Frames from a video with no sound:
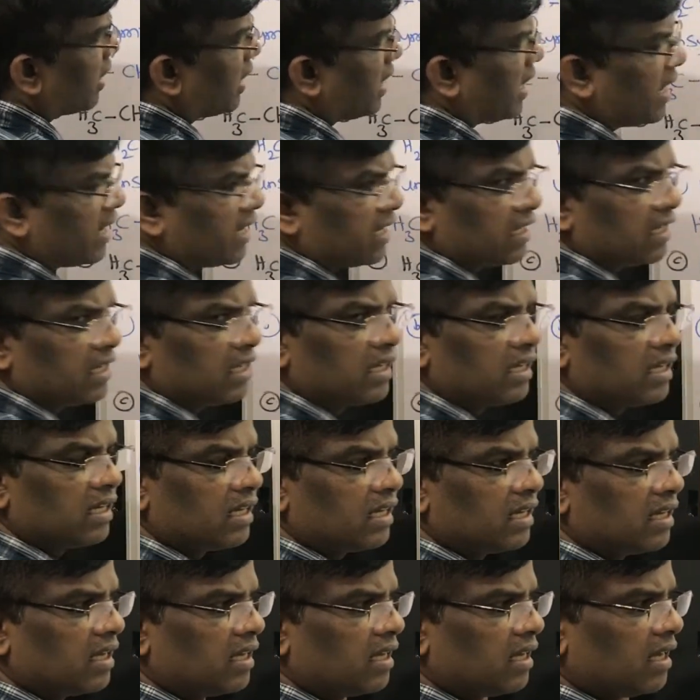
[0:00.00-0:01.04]
right?
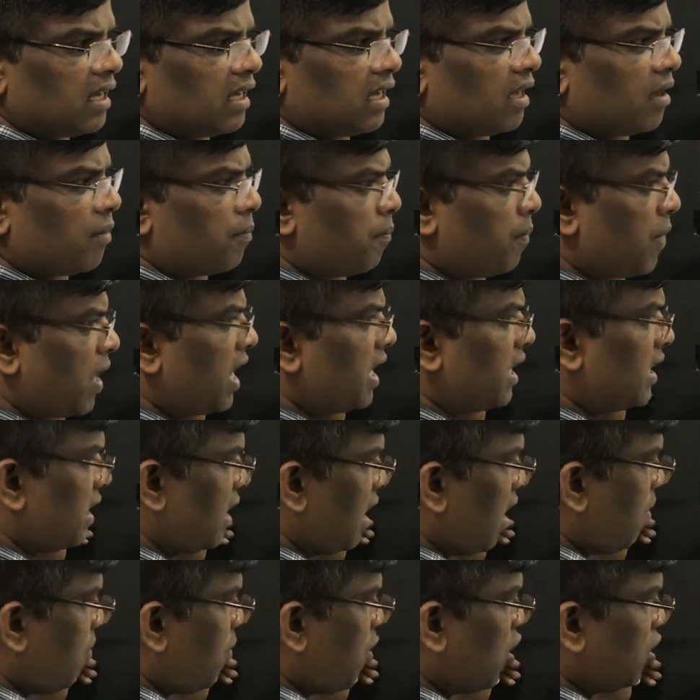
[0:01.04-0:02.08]
But
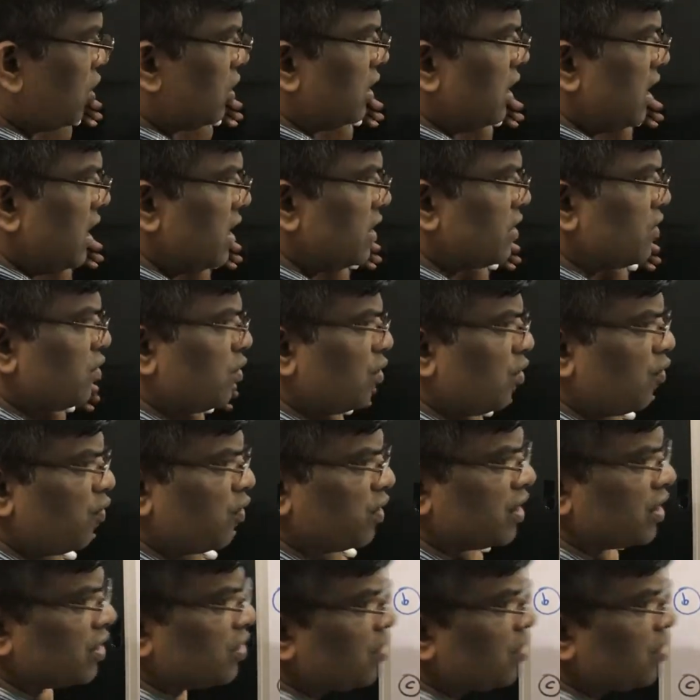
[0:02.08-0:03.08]
among these two, which is